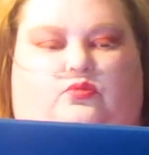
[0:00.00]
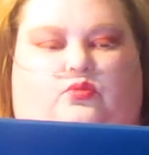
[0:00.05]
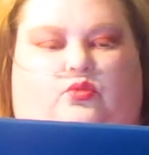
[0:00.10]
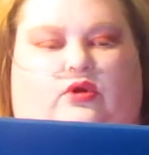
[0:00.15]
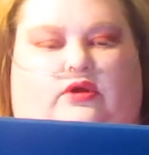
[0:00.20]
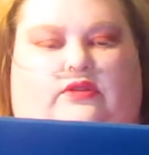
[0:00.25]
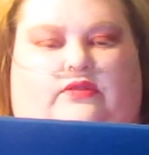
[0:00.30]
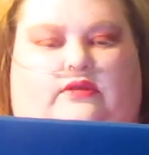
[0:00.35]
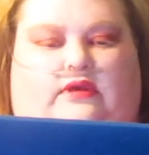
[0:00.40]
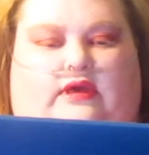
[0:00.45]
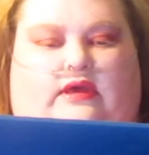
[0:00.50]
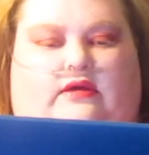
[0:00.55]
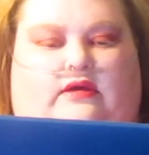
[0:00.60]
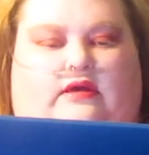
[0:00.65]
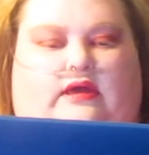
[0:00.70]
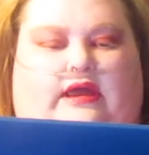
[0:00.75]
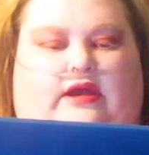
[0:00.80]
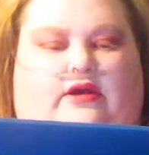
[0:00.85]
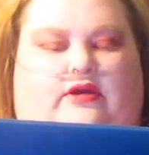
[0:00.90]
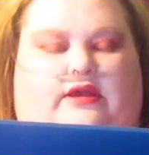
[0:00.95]
one
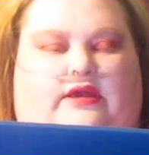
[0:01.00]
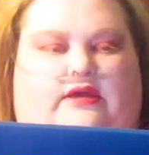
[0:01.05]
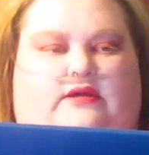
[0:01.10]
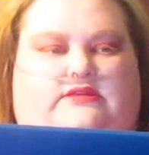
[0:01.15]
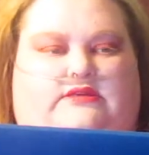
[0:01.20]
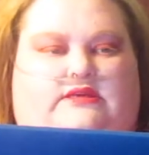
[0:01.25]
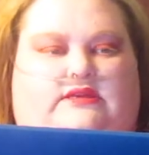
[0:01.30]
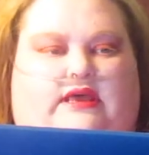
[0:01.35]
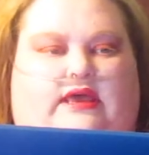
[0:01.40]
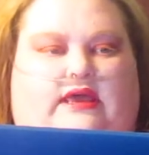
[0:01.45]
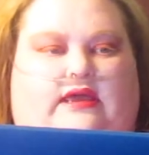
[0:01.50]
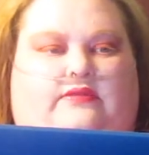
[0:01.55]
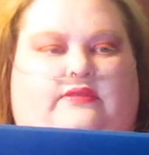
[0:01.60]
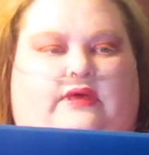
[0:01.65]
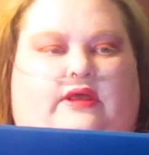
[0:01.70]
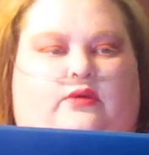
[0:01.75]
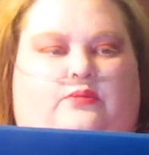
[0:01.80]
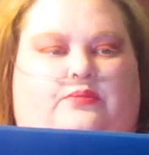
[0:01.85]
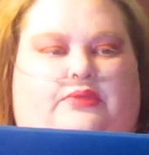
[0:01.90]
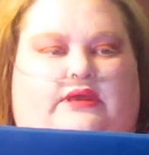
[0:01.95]
area today, and
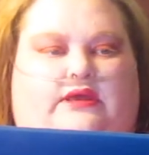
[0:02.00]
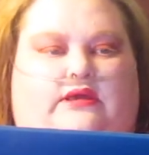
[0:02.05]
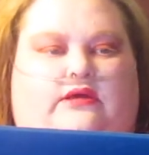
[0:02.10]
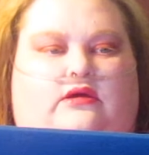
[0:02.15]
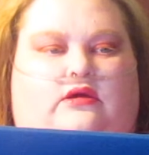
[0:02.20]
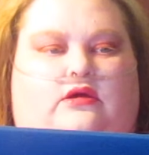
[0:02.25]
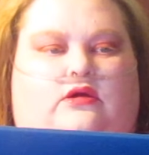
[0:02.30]
that'll be